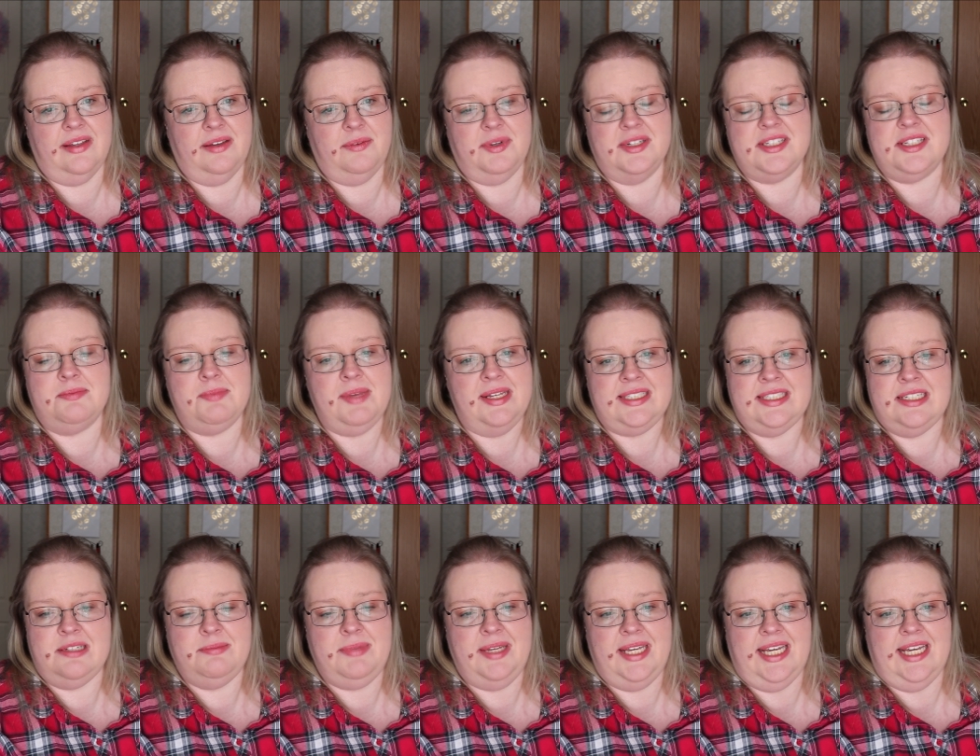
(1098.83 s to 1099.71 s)
what's
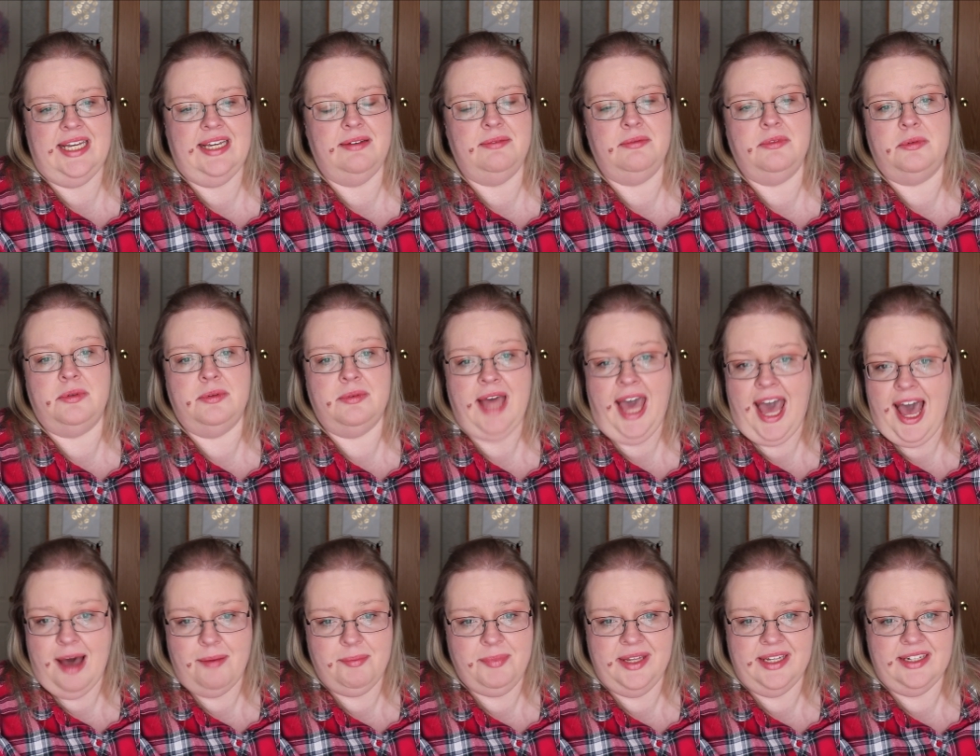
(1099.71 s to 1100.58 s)
meant to be will
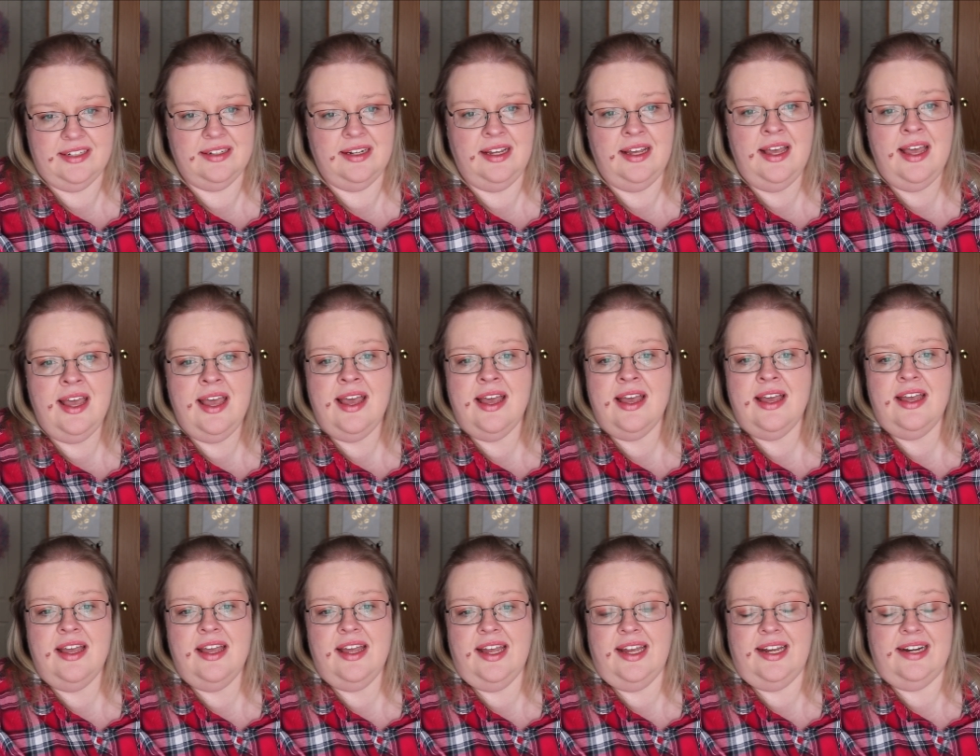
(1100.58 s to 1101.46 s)
happen
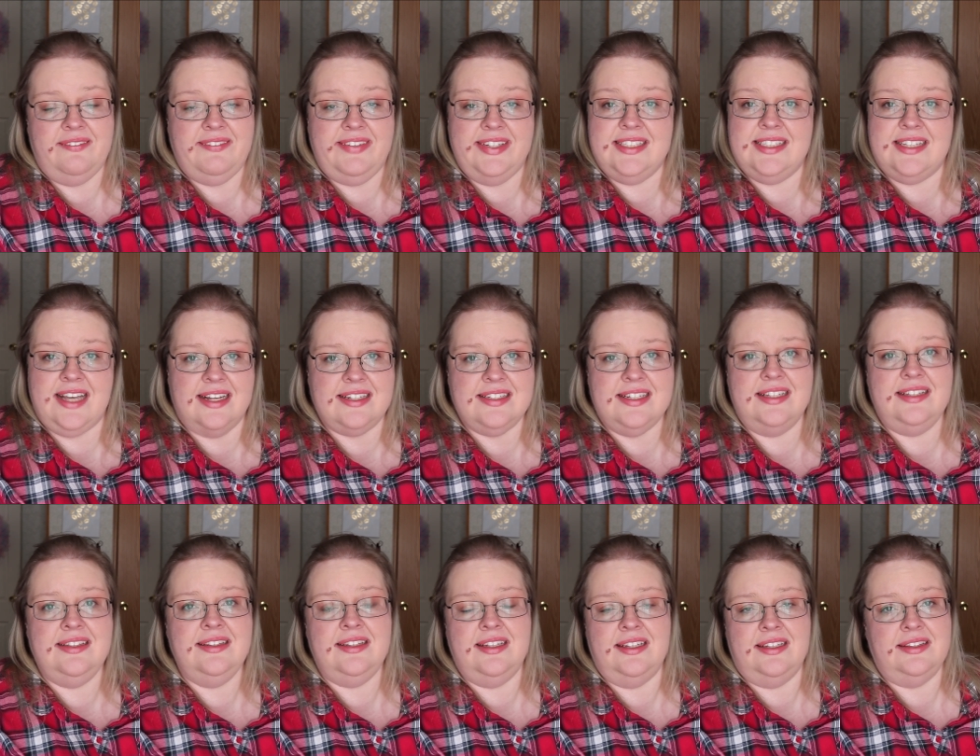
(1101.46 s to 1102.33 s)
and if it
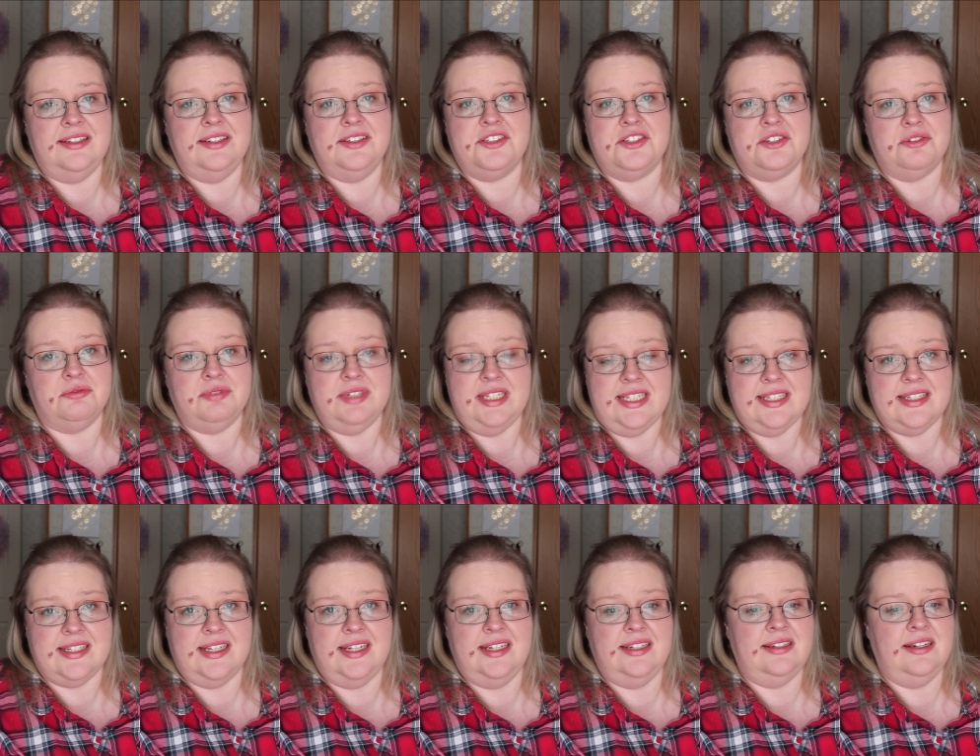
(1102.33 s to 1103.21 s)
doesn't, then there's a
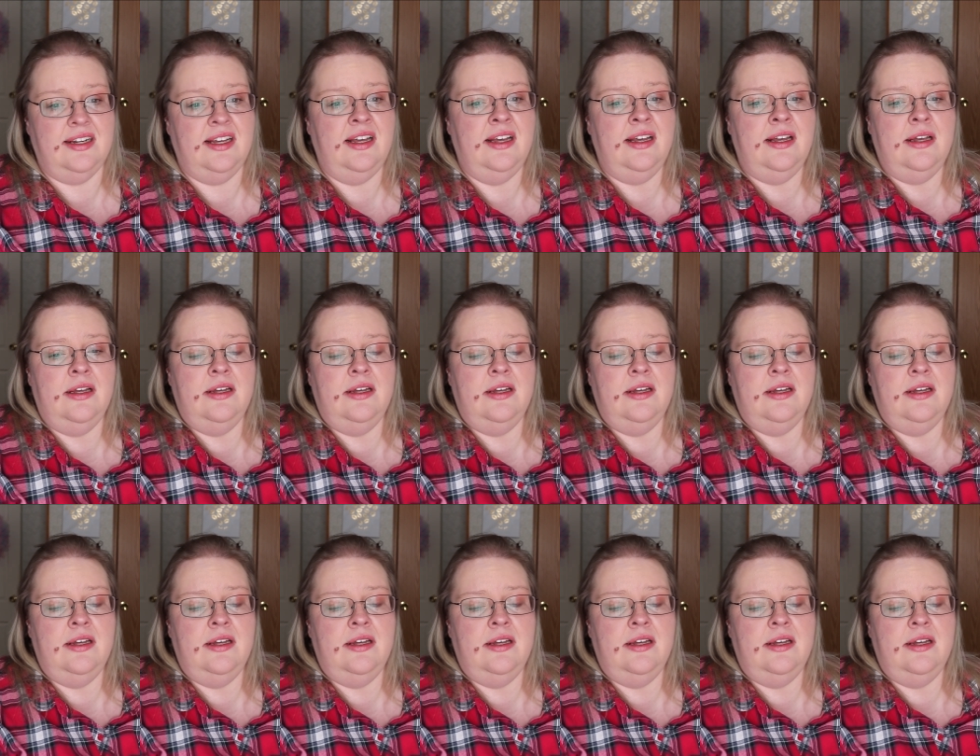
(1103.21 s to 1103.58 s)
reason.